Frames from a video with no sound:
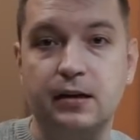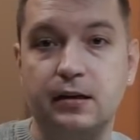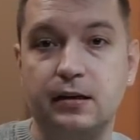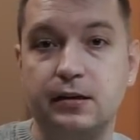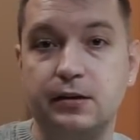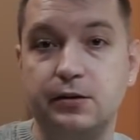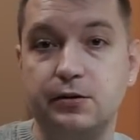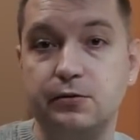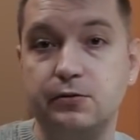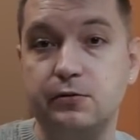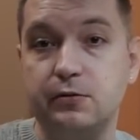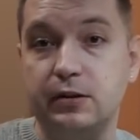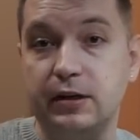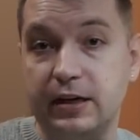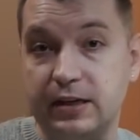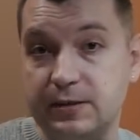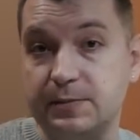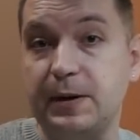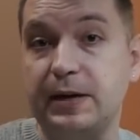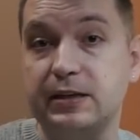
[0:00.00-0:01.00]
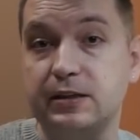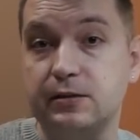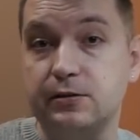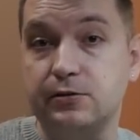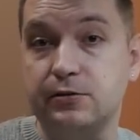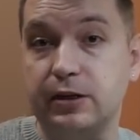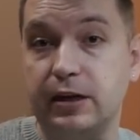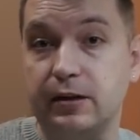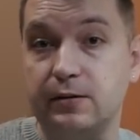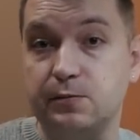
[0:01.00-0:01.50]
you're expecting
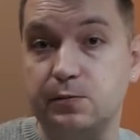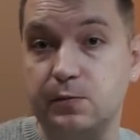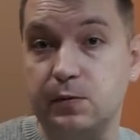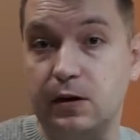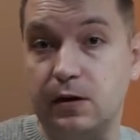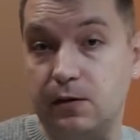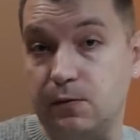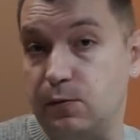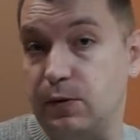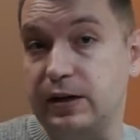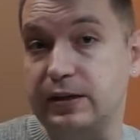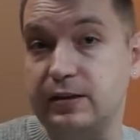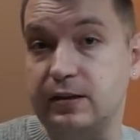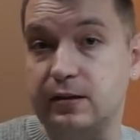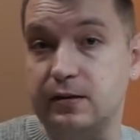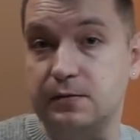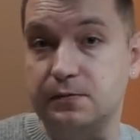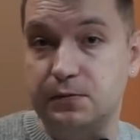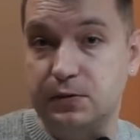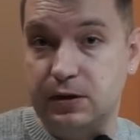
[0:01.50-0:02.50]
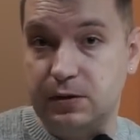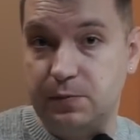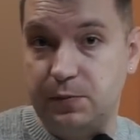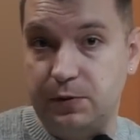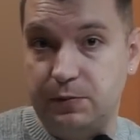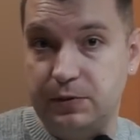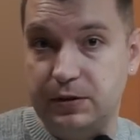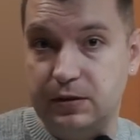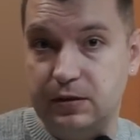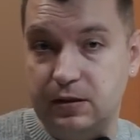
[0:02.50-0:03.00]
to get 1 year work
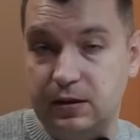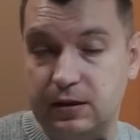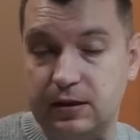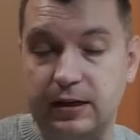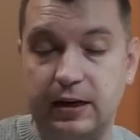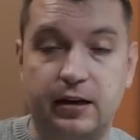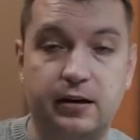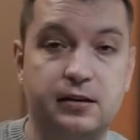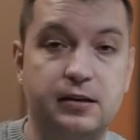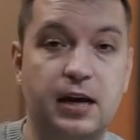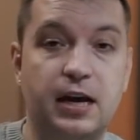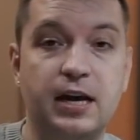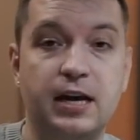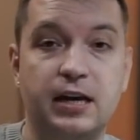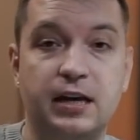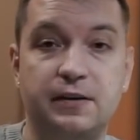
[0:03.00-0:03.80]
permit in Canada.